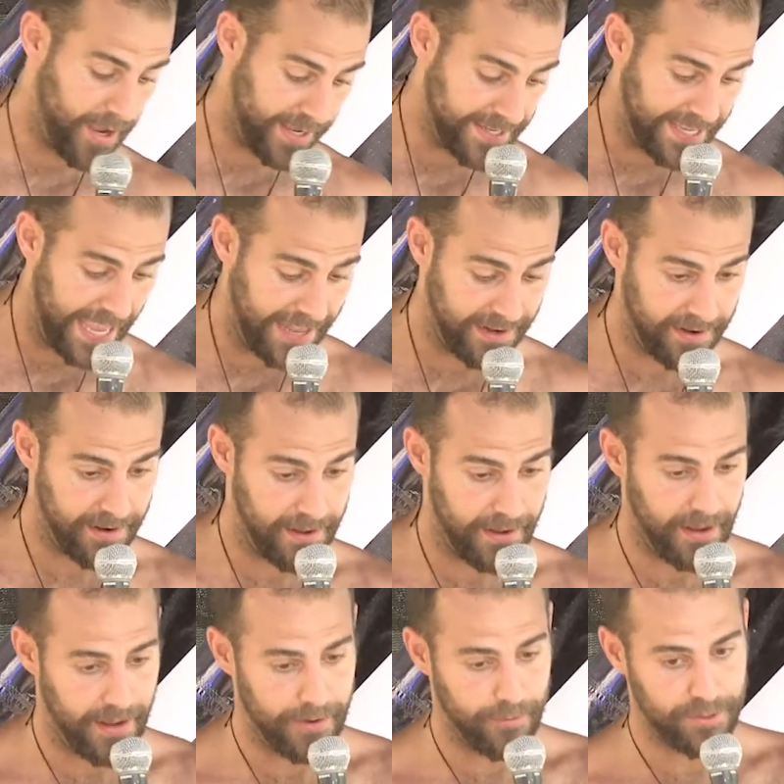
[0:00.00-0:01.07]
In
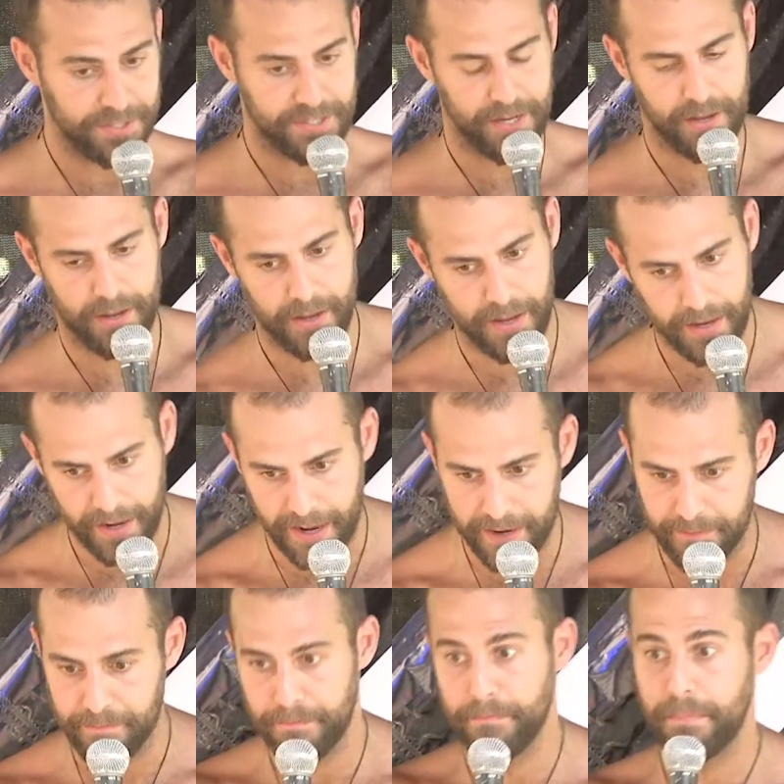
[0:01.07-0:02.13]
Canada,
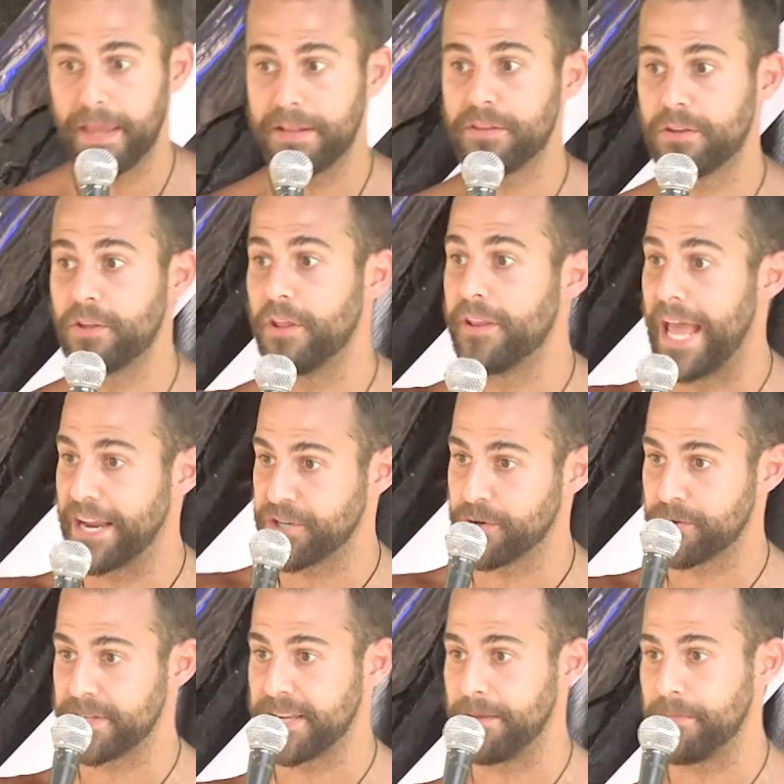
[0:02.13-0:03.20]
I made to the
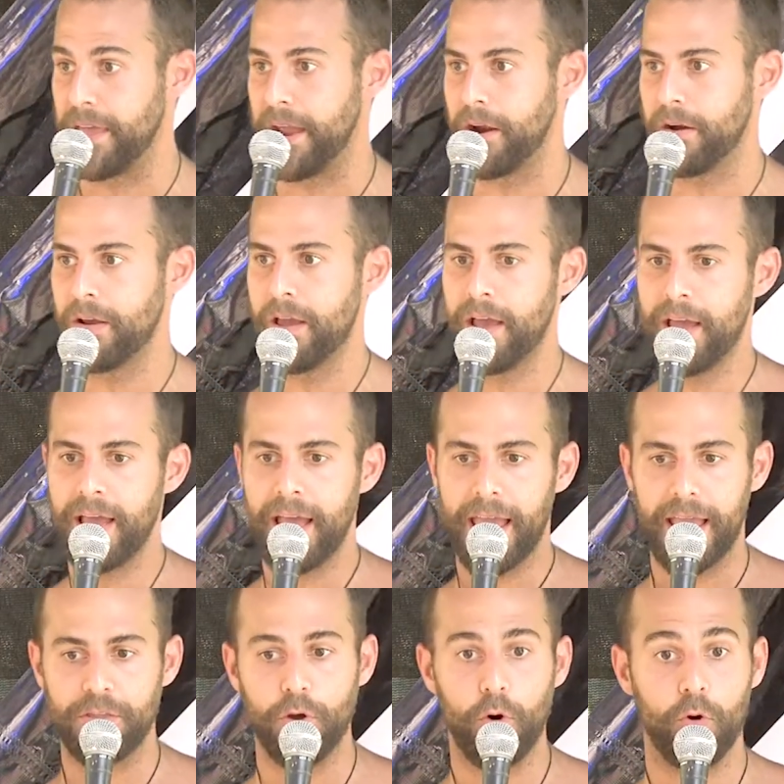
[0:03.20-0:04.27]
national team there,
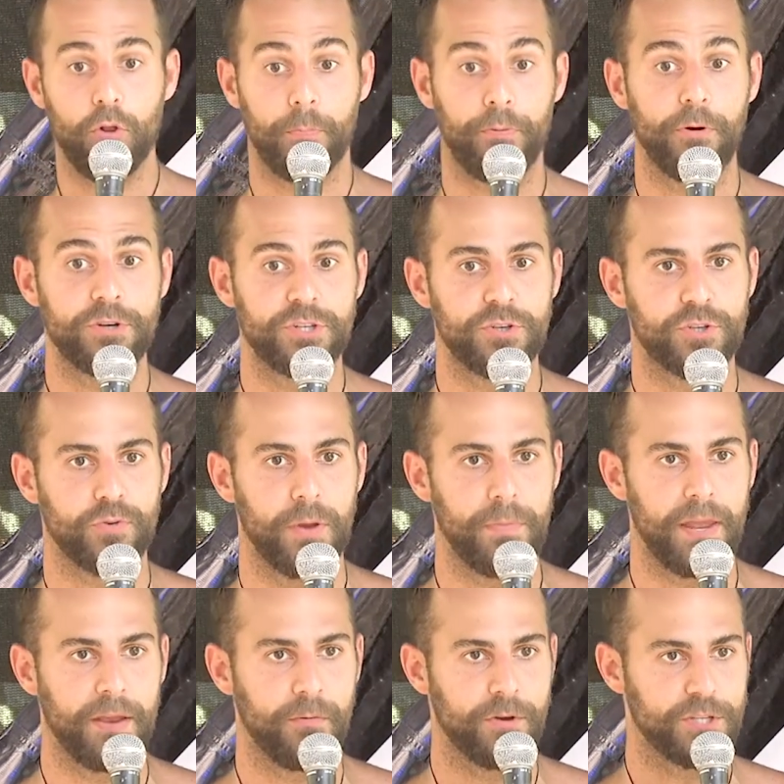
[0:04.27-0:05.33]
and the whole approach to
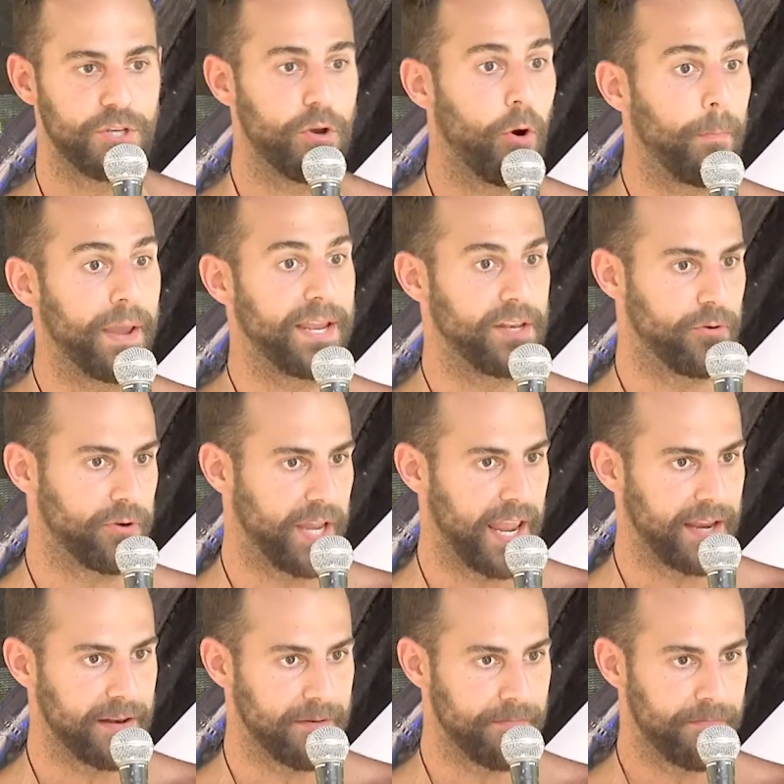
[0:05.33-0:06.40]
swimming was no pain, no
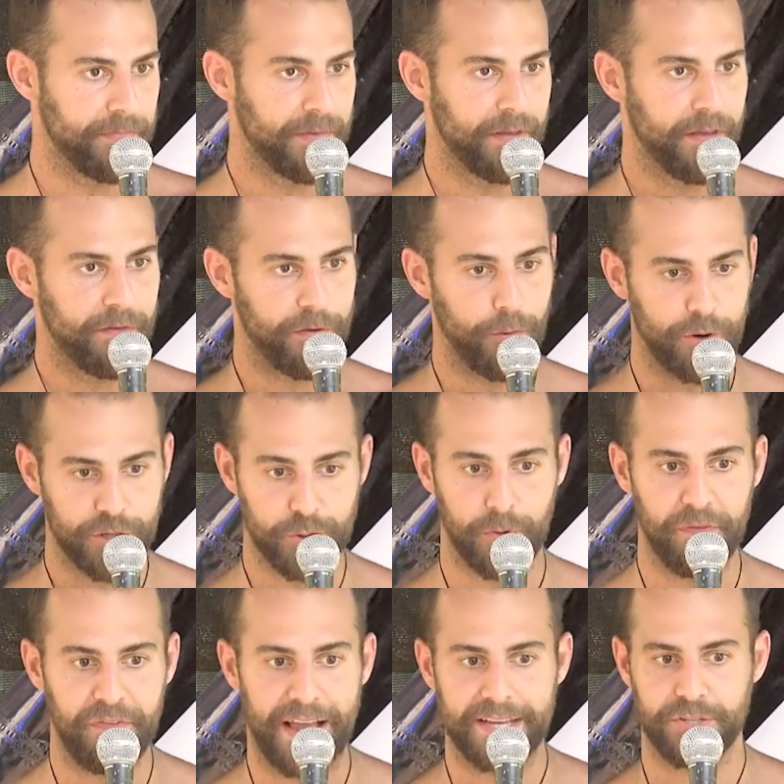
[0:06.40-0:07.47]
gain. If you want to
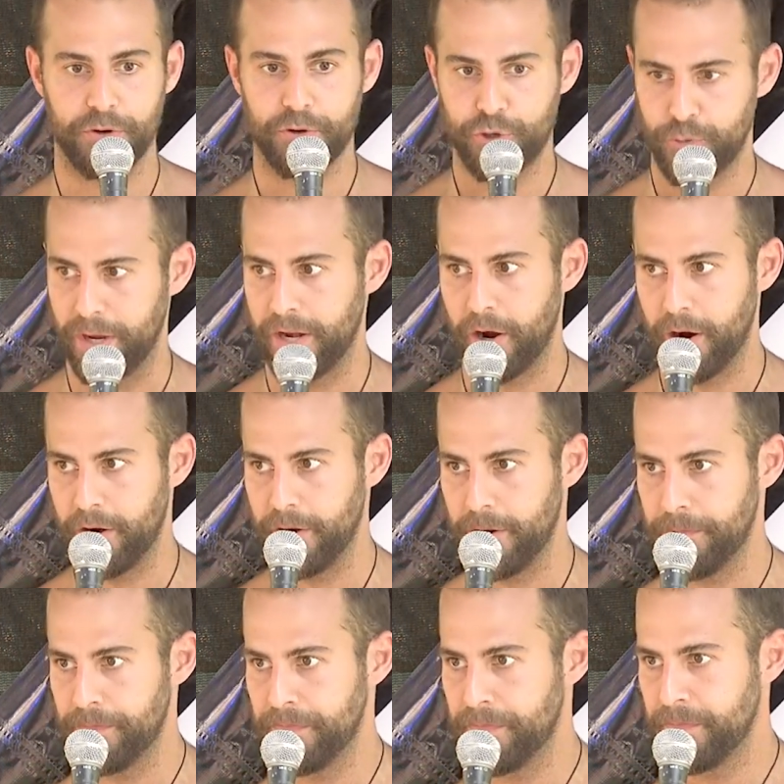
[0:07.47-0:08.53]
swim faster, train
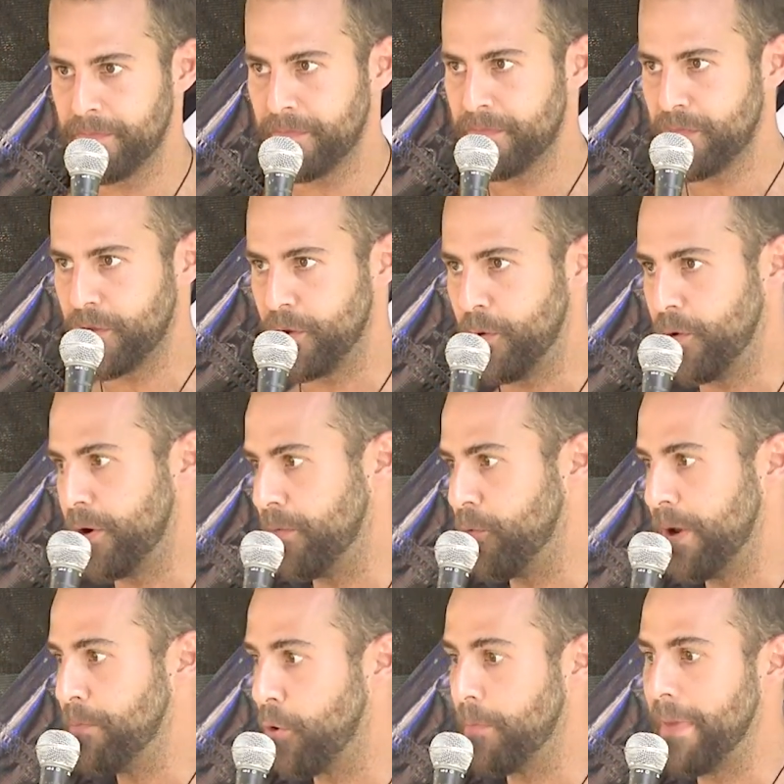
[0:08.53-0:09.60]
harder. You want to
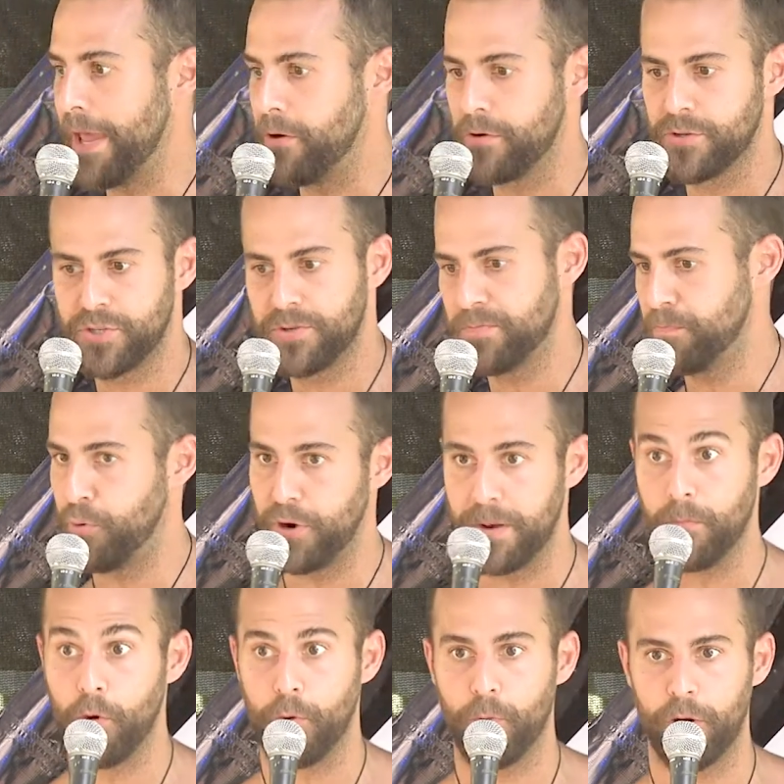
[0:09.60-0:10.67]
win more medals, put
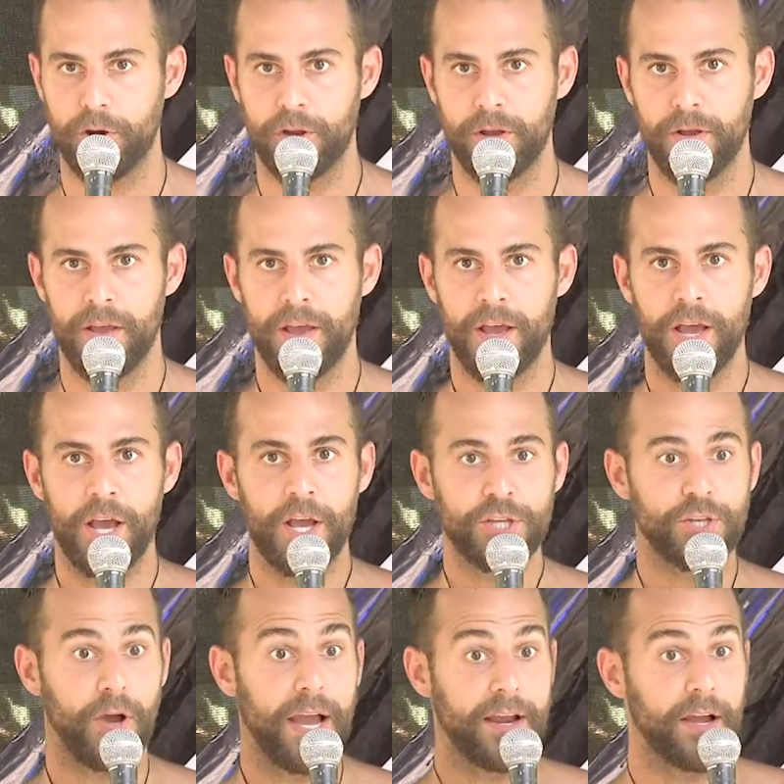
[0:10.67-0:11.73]
in more work.
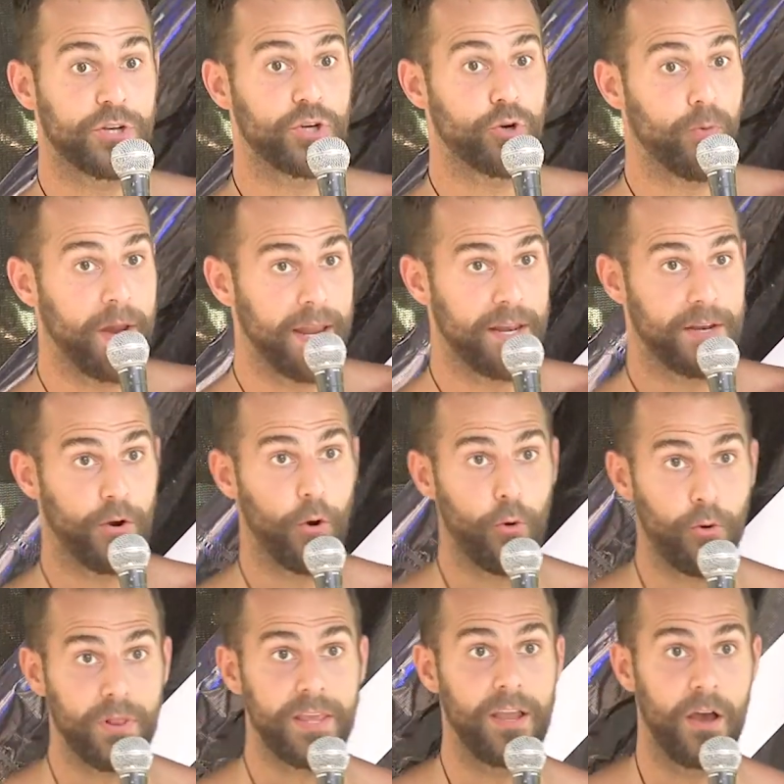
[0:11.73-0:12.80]
So I got trained
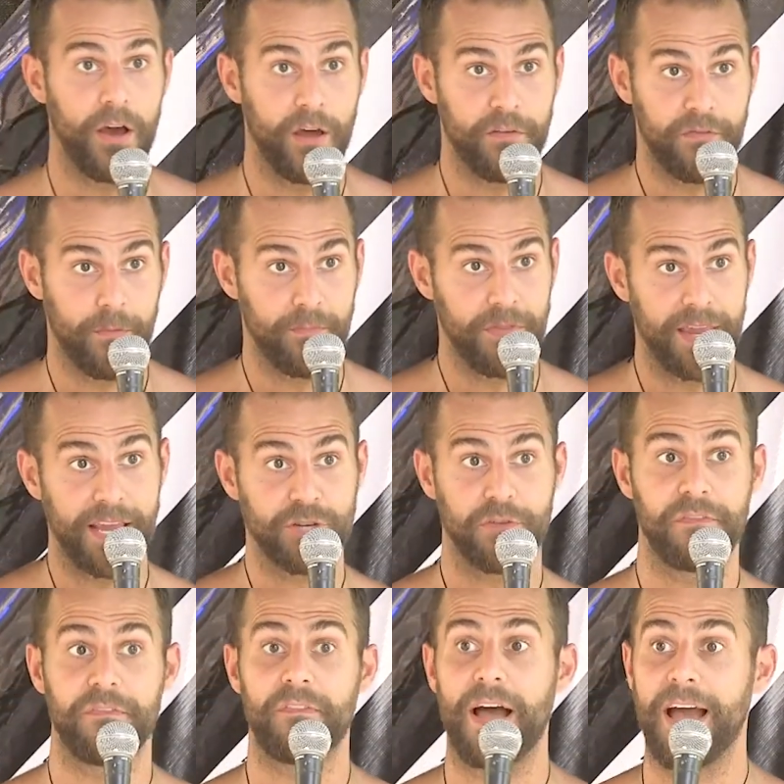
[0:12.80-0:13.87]
early on from the age
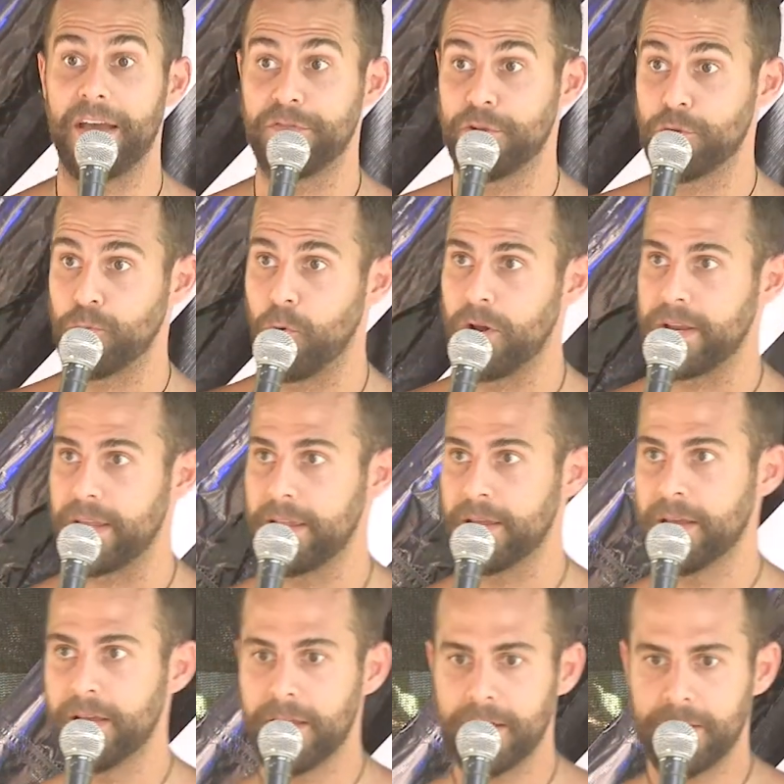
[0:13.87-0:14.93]
of 5 to 20,